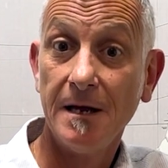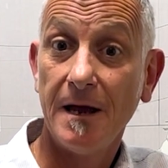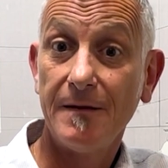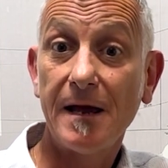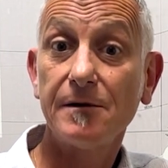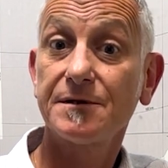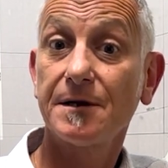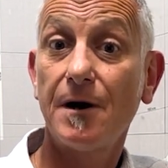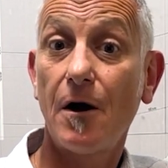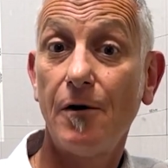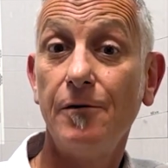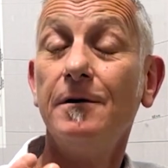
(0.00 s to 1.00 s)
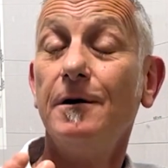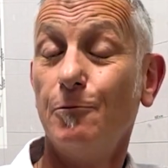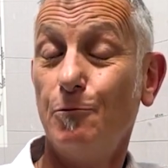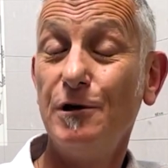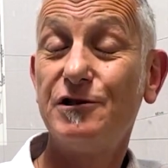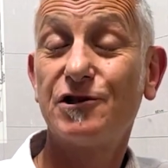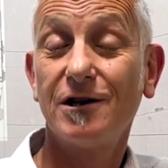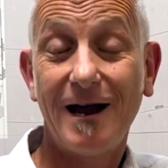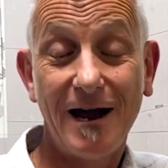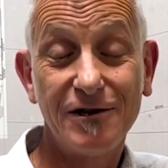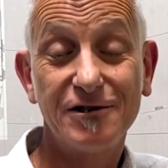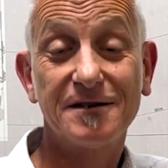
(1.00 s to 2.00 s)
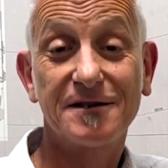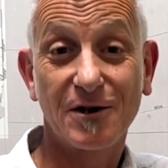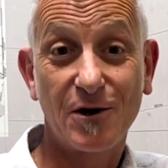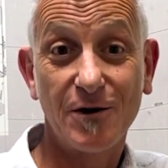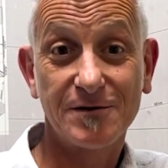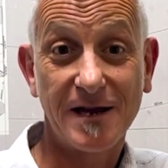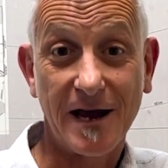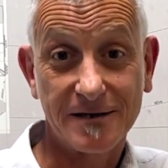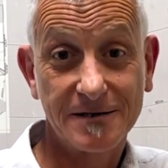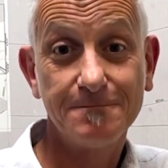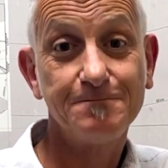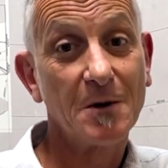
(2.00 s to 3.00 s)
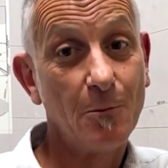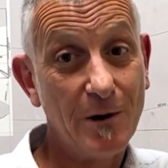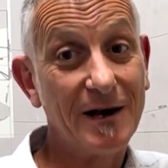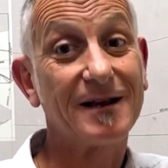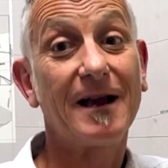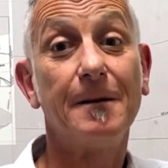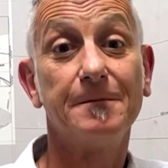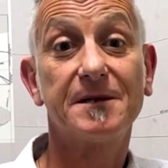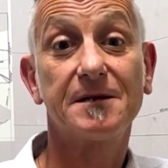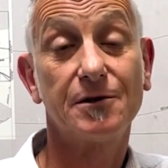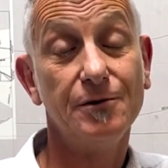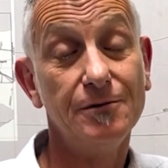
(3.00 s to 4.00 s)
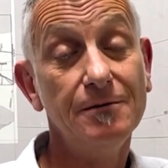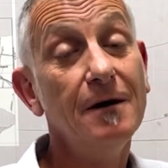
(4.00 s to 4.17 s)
They also know which agents to contact when it comes to